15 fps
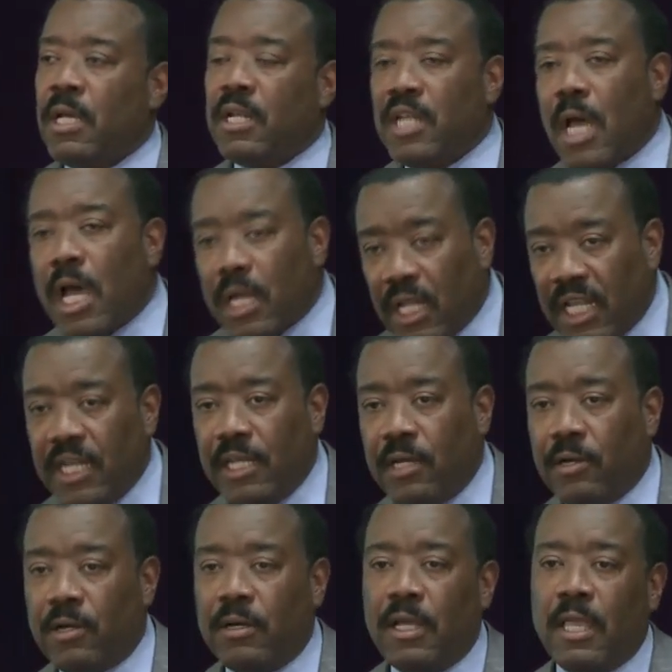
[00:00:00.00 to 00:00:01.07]

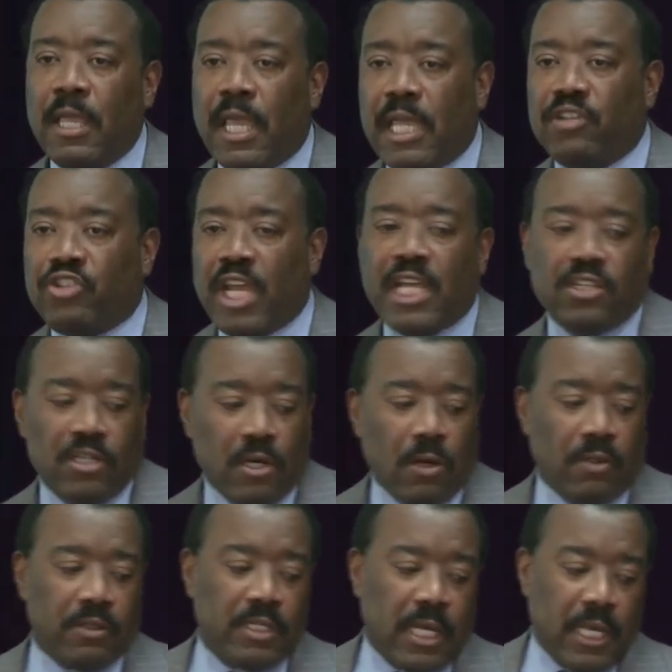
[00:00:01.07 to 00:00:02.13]
nonlinear, and changing
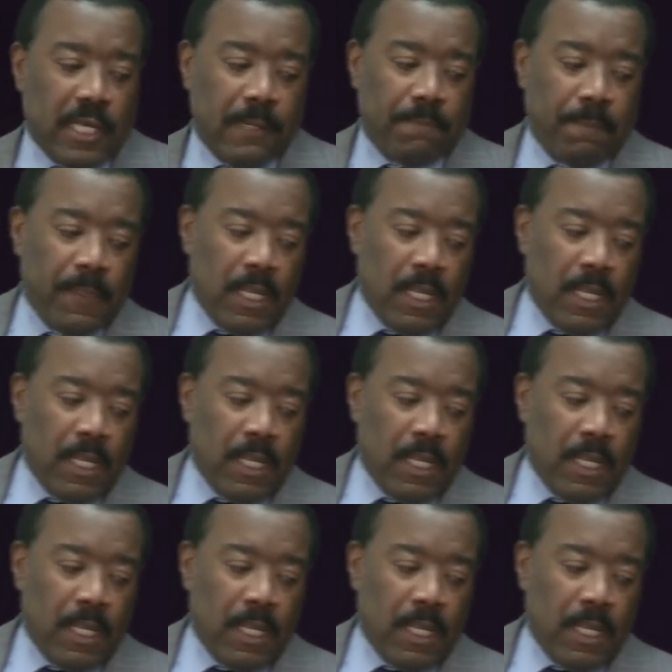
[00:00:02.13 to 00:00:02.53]
all the time.